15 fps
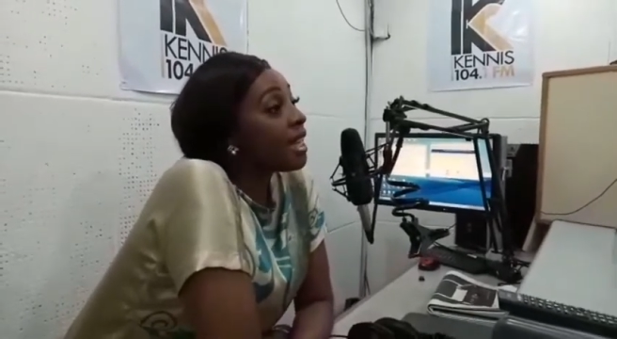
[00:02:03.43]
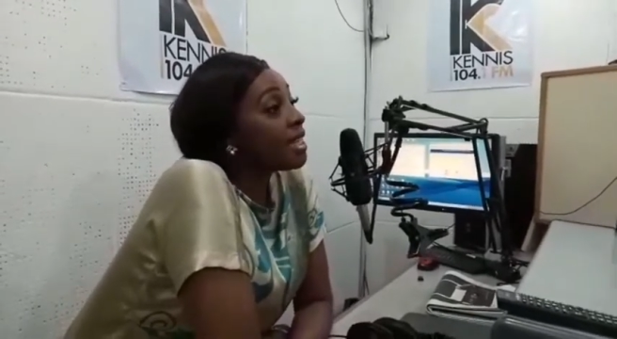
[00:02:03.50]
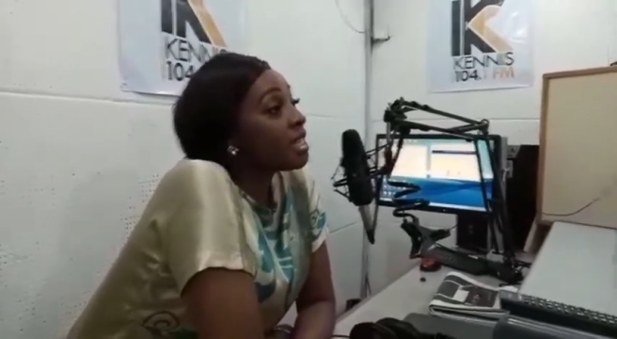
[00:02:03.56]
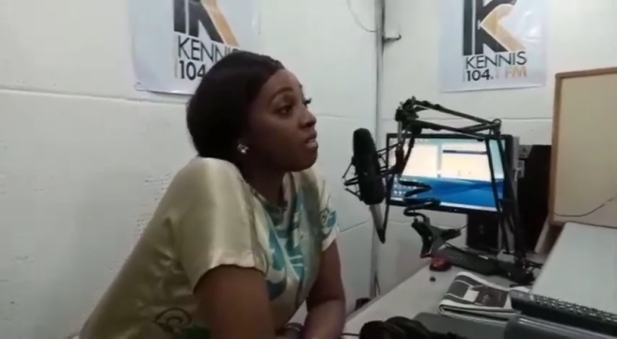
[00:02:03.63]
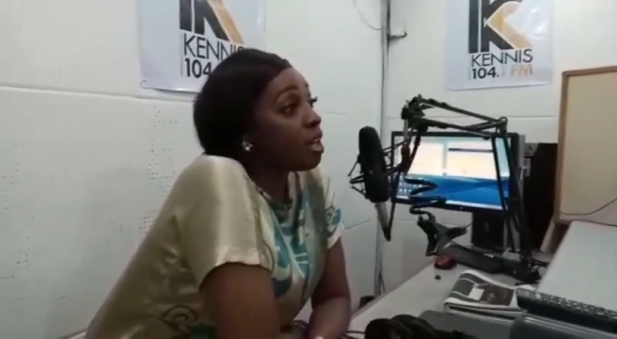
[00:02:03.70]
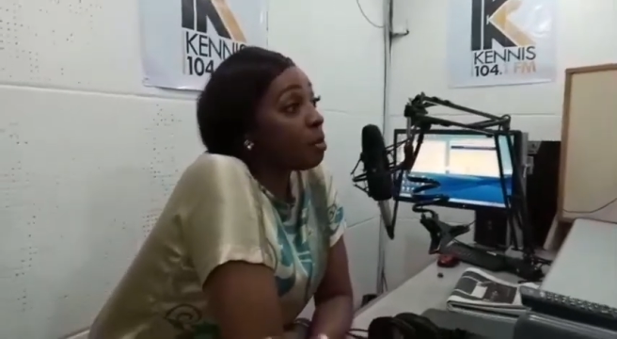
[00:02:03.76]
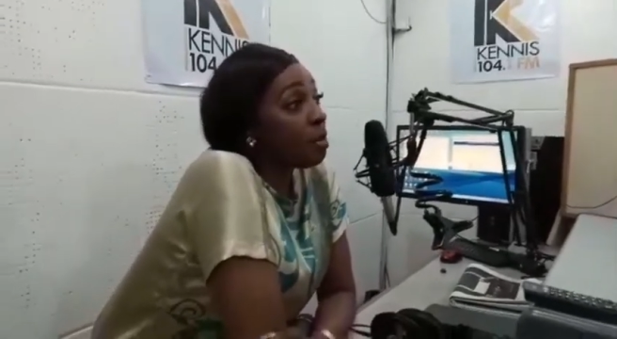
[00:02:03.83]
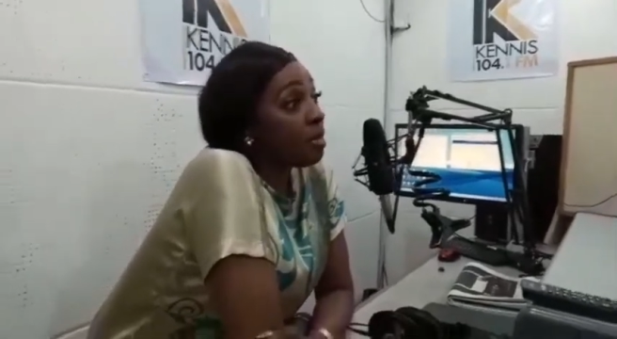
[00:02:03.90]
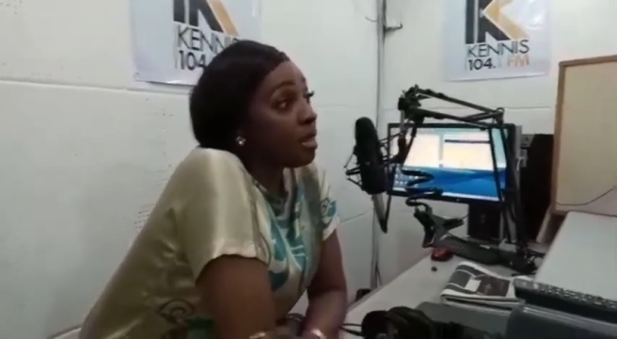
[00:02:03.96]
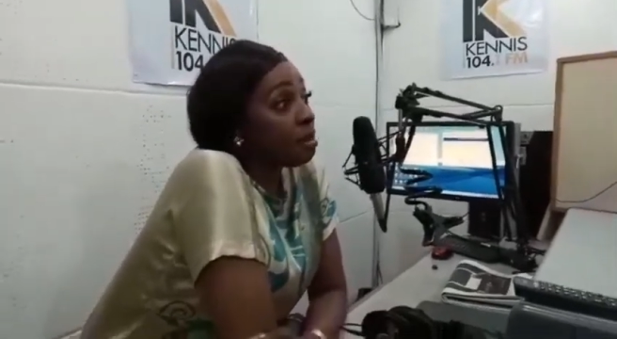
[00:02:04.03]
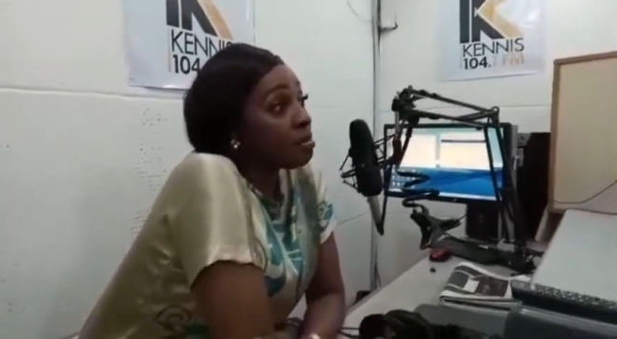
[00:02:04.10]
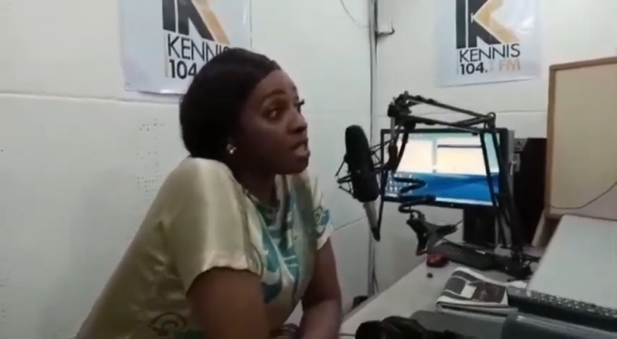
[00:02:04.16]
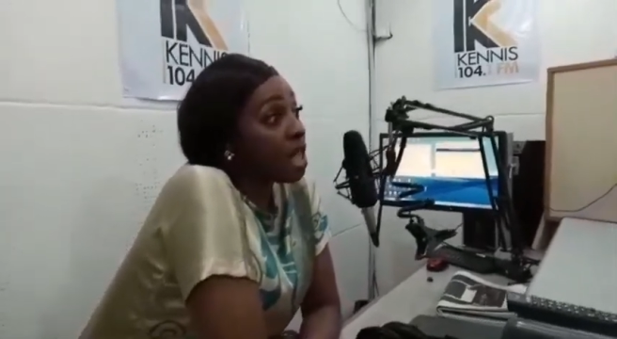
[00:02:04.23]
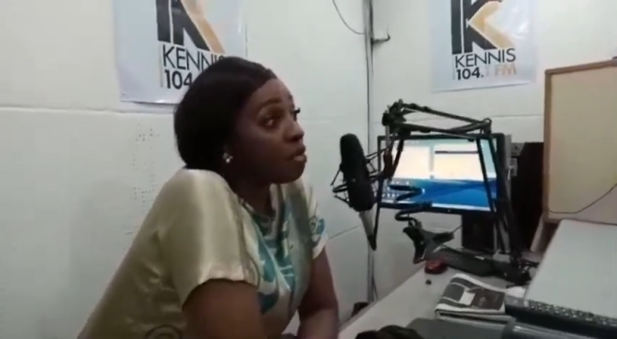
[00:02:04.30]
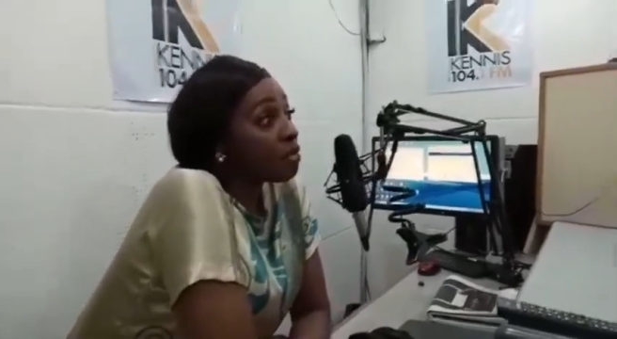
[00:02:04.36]
developing
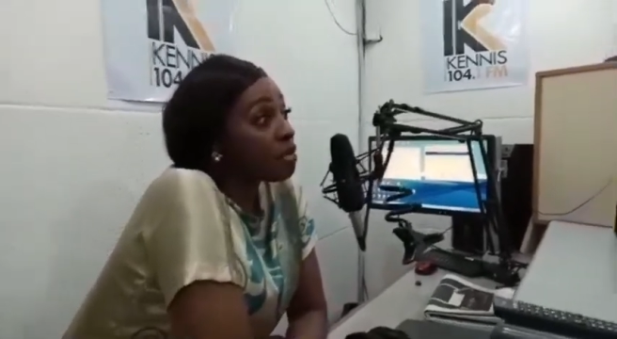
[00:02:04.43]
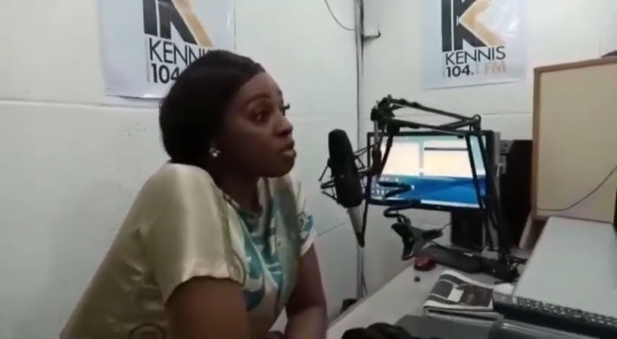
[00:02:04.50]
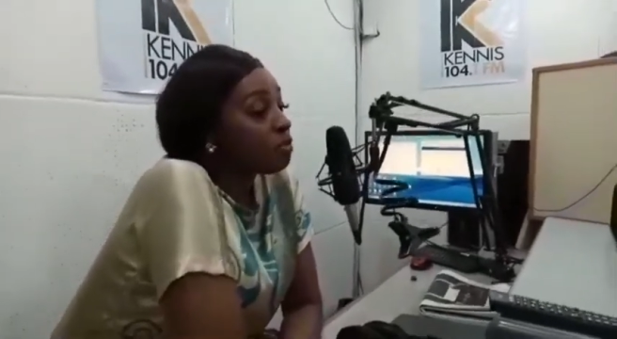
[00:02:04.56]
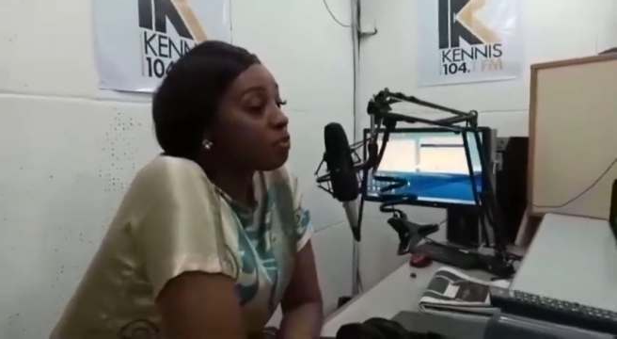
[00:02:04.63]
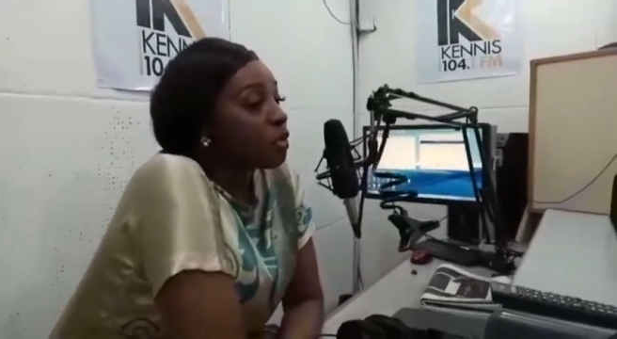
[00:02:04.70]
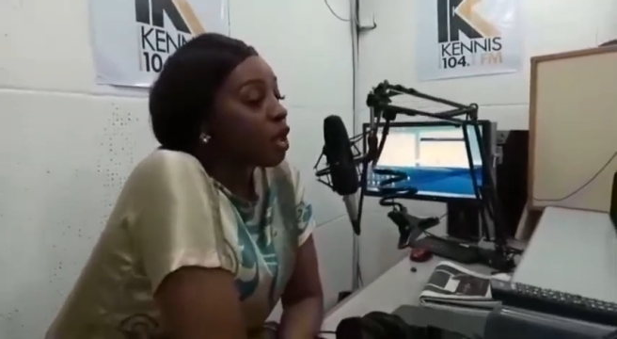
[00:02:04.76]
themselves.